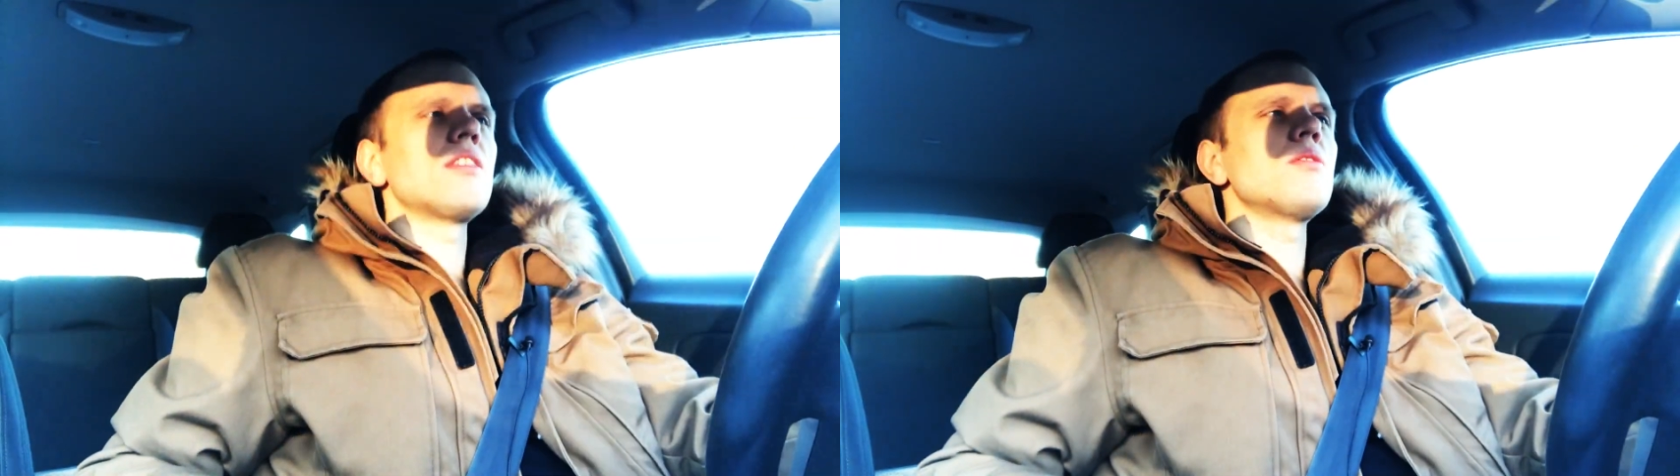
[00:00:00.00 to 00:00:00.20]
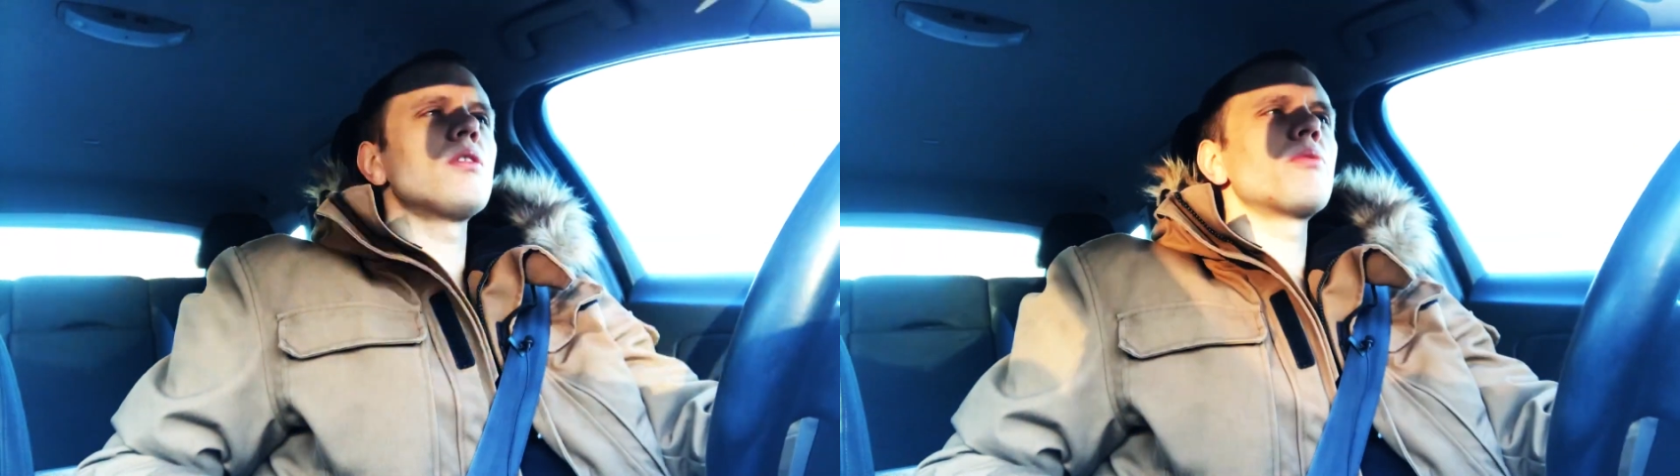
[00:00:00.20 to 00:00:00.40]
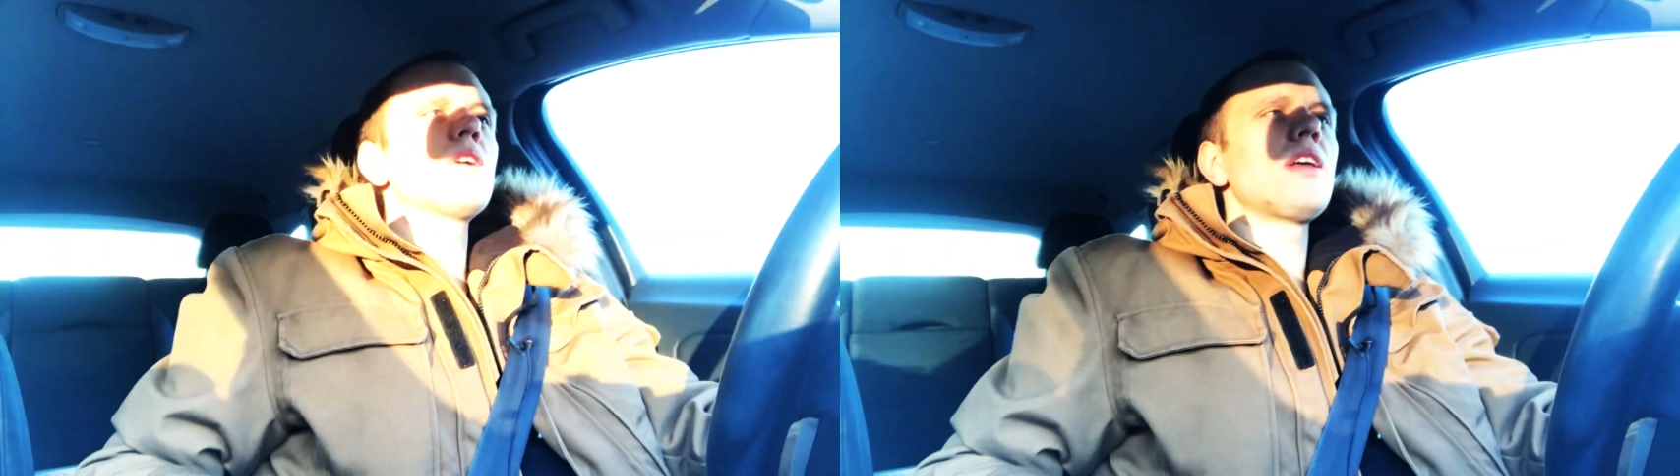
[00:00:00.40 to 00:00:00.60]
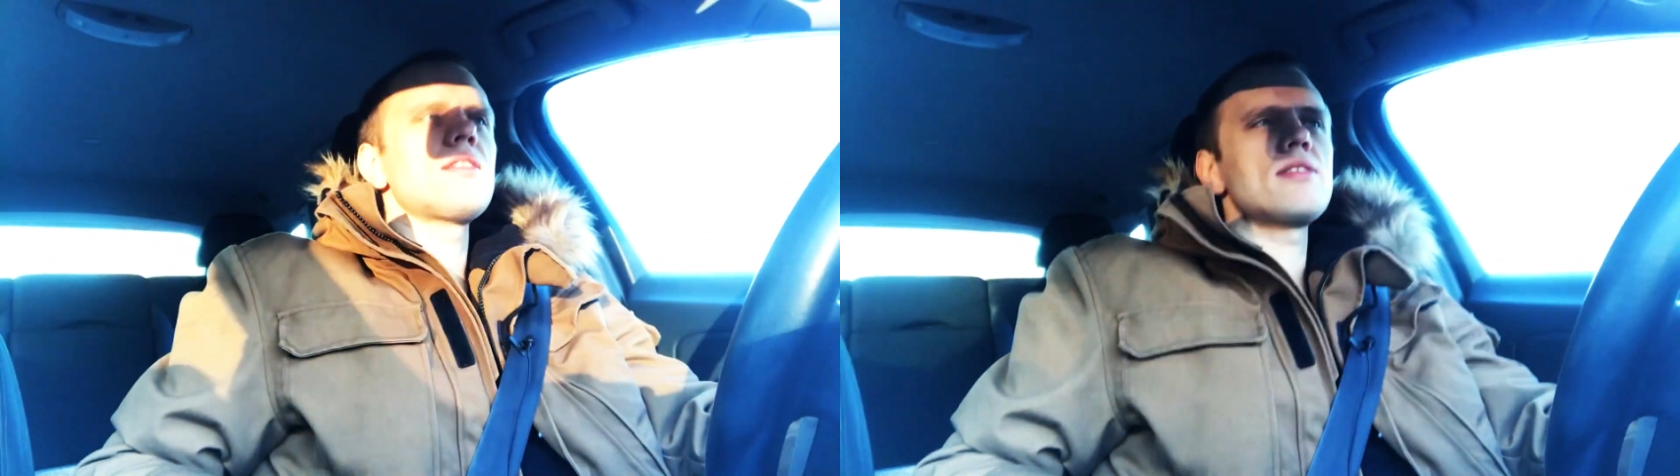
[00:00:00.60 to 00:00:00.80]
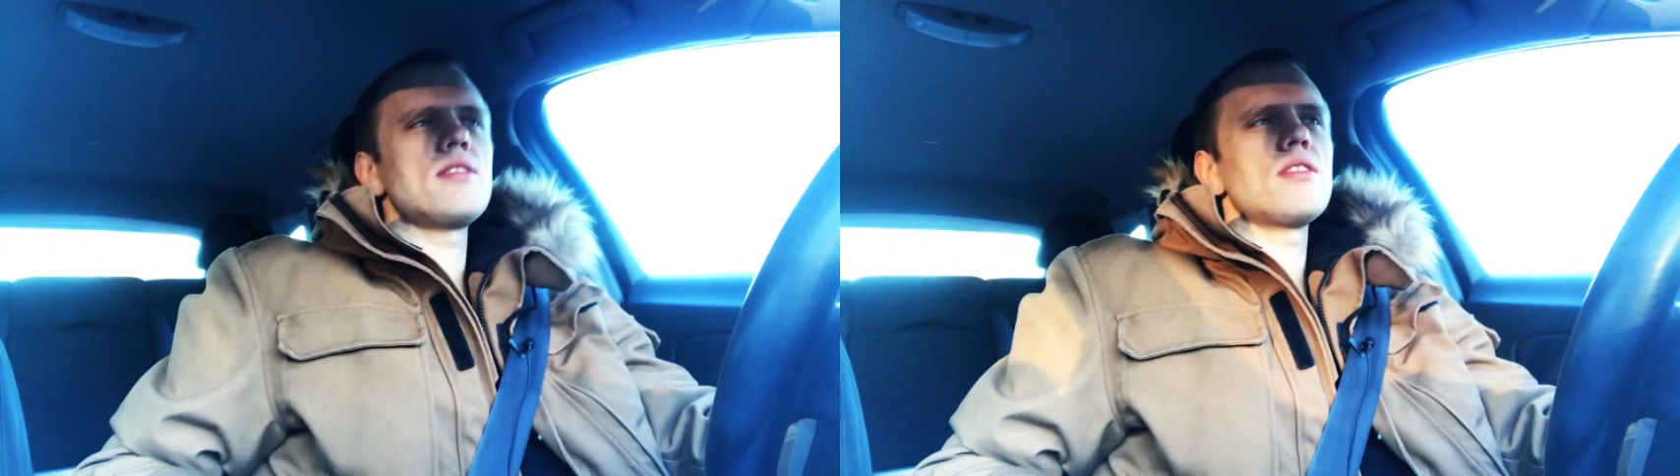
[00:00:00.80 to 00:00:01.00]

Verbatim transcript: and you don't realize it